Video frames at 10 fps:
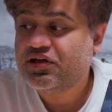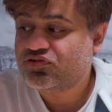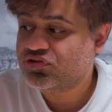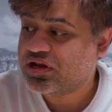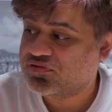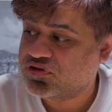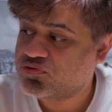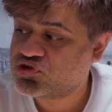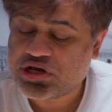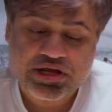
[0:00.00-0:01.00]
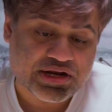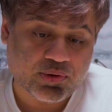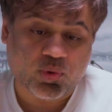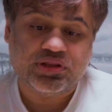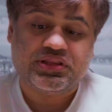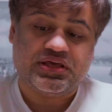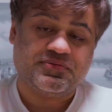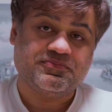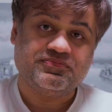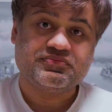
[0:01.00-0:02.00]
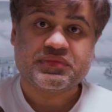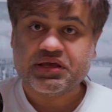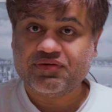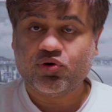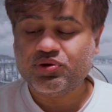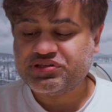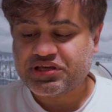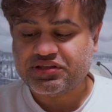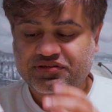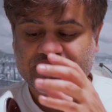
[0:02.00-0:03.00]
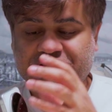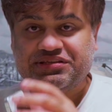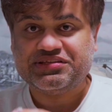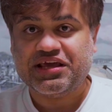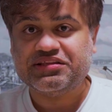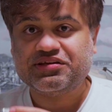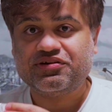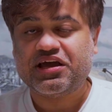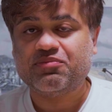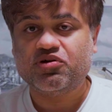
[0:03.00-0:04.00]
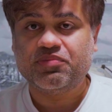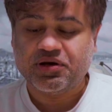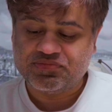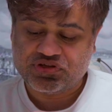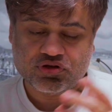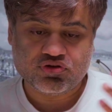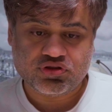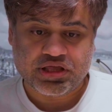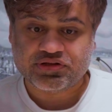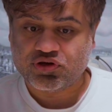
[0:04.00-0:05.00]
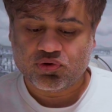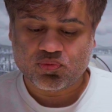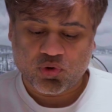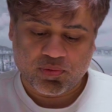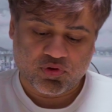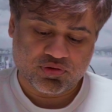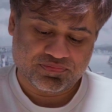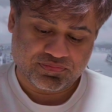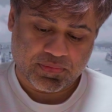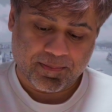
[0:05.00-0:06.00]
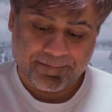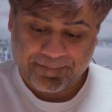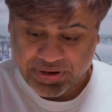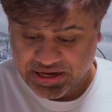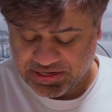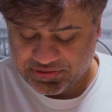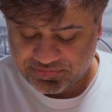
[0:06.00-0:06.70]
So that is huge. Now, one thing, I've always said this, center camera bumps, they don't wobble. But